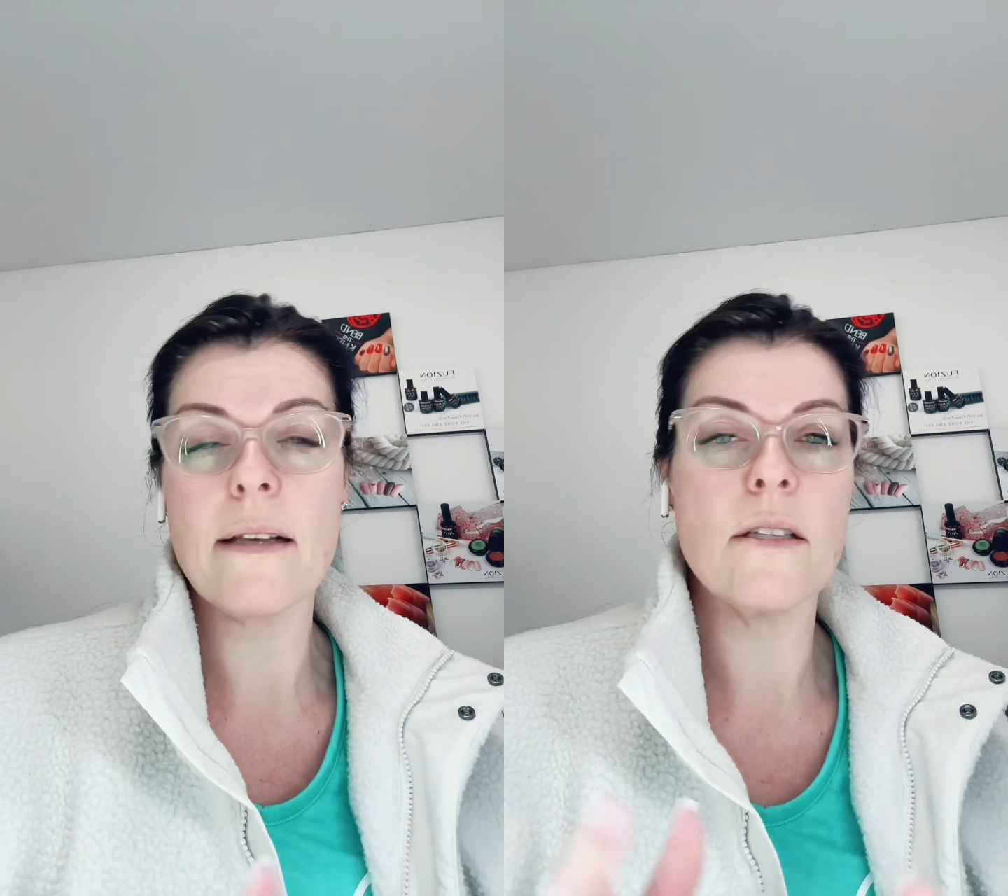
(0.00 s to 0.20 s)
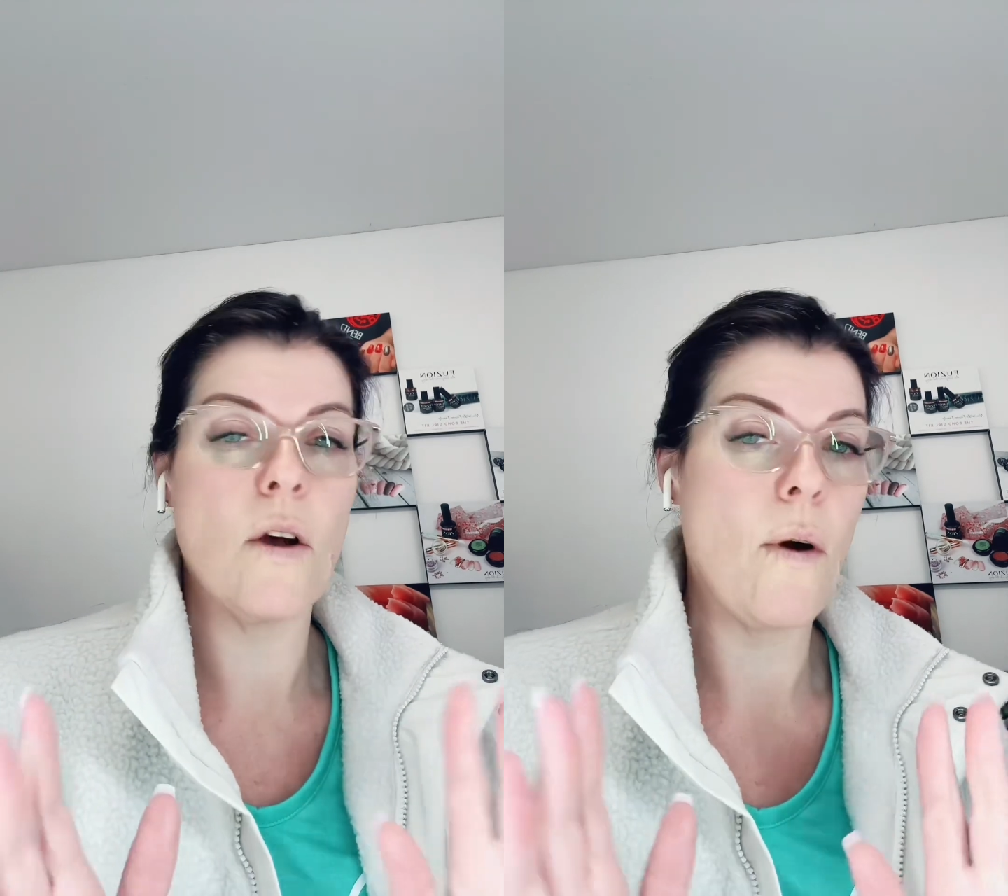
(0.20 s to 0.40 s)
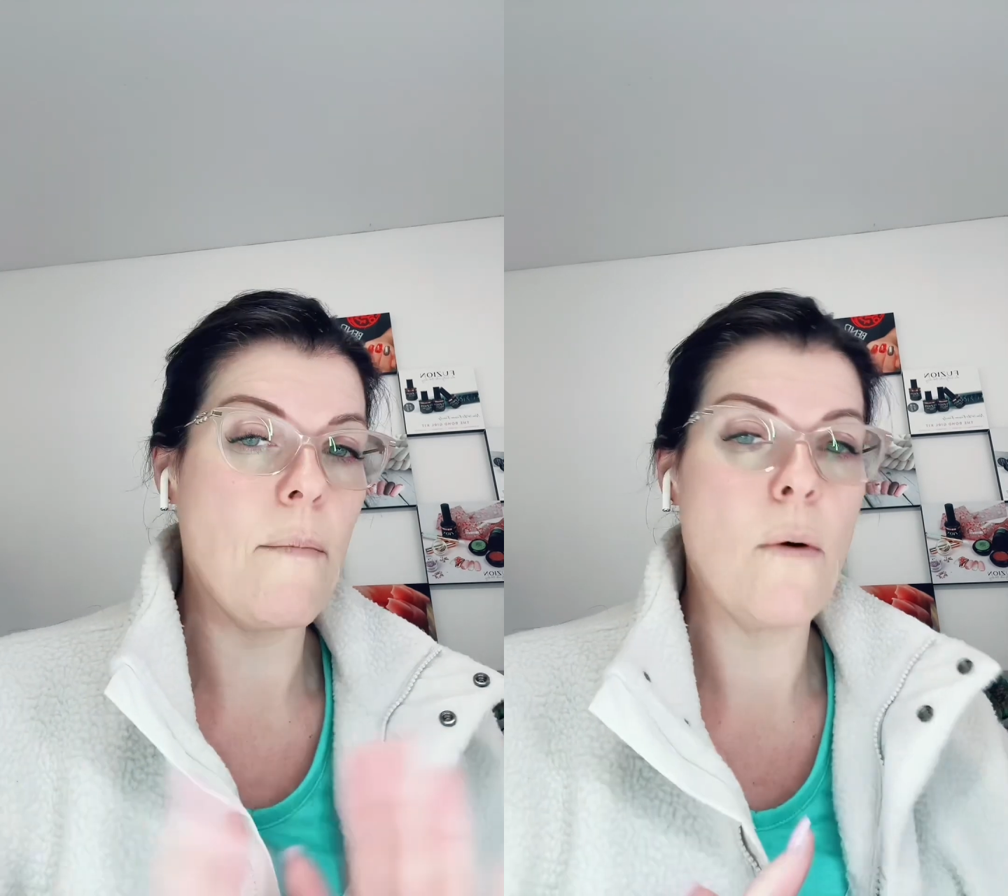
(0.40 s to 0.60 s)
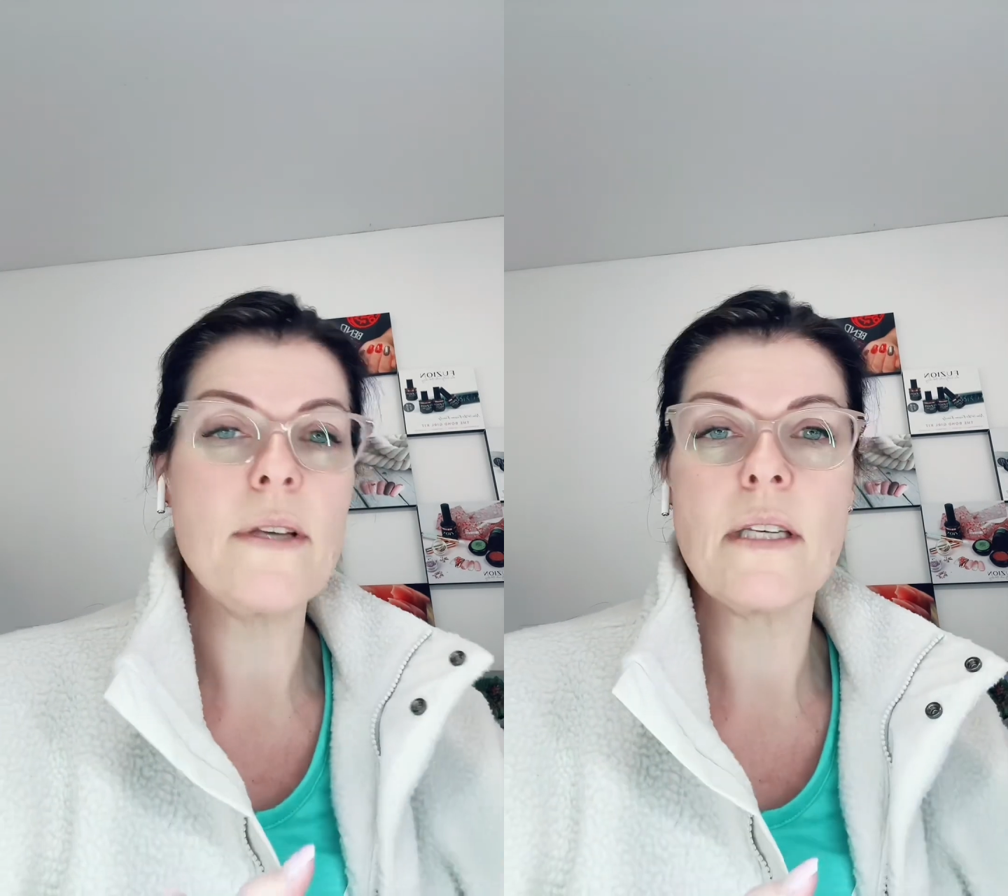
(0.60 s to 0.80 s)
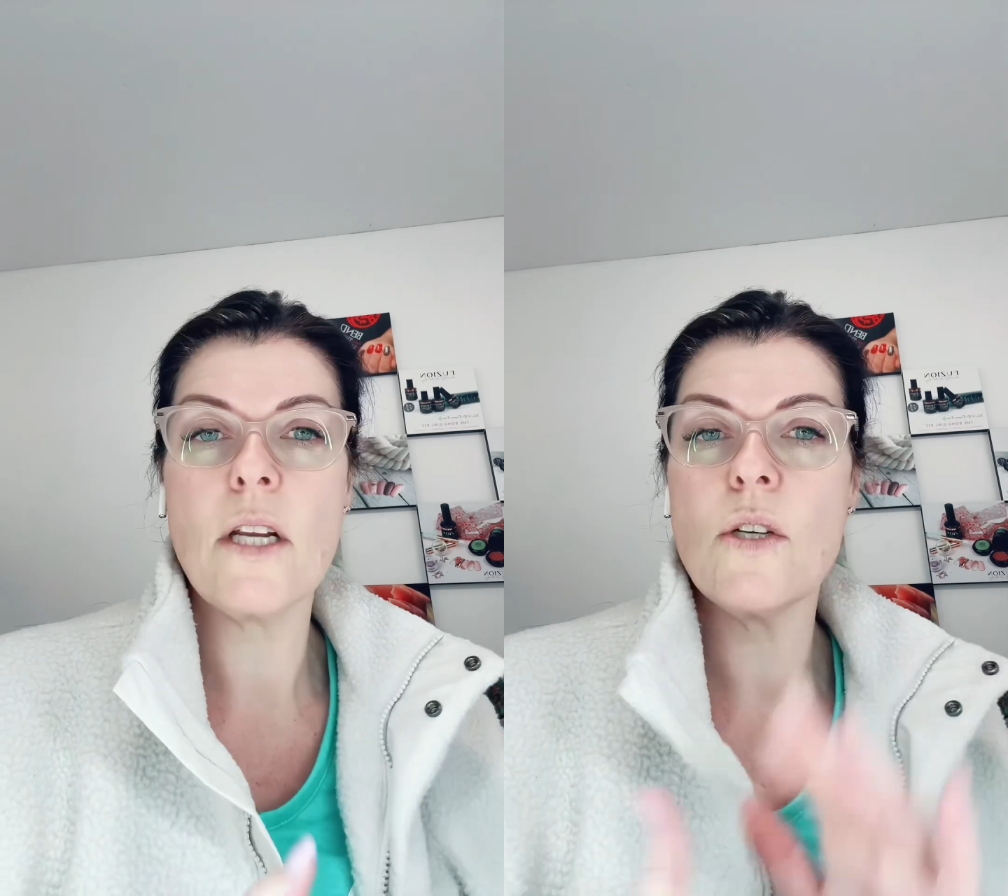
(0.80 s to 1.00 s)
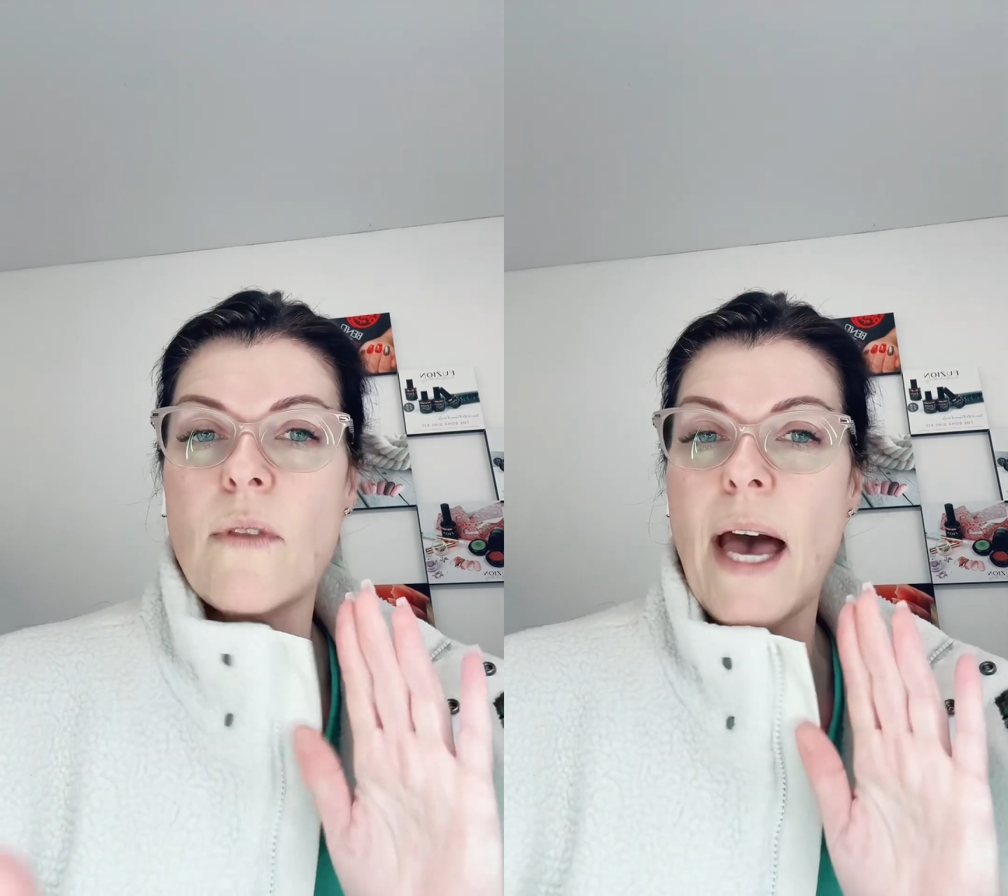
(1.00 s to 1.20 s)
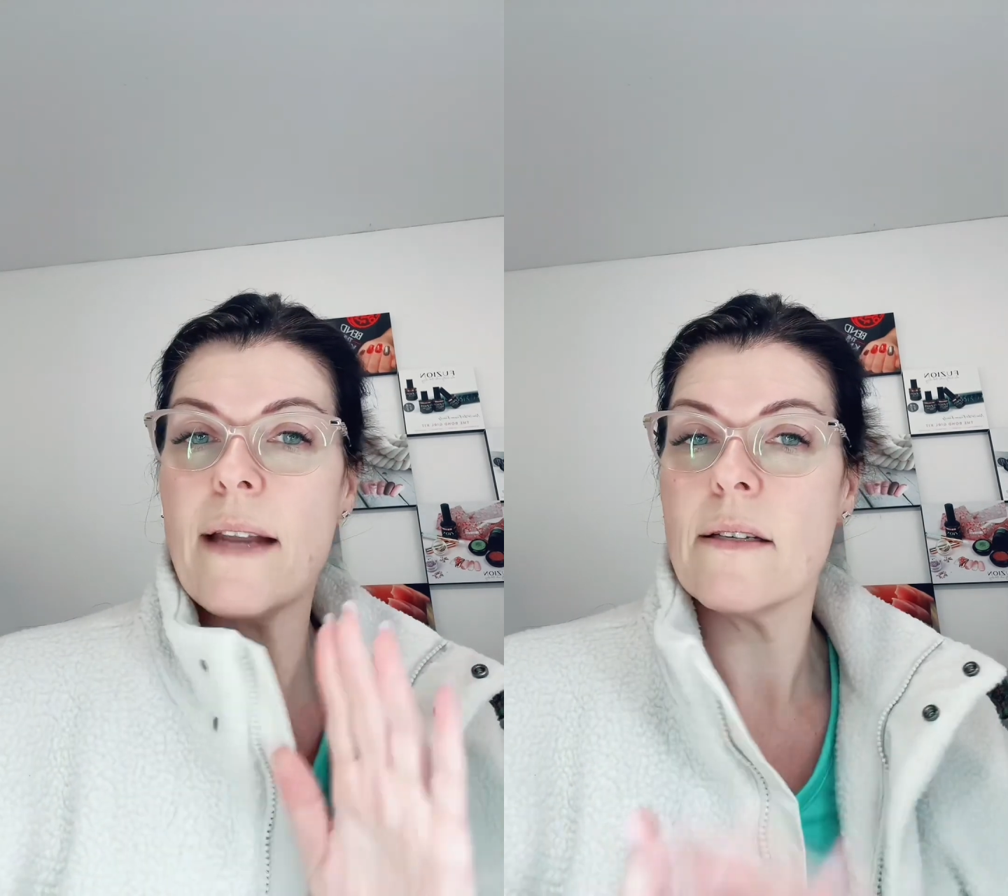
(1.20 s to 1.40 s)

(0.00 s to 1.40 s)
So I'm always gonna do that.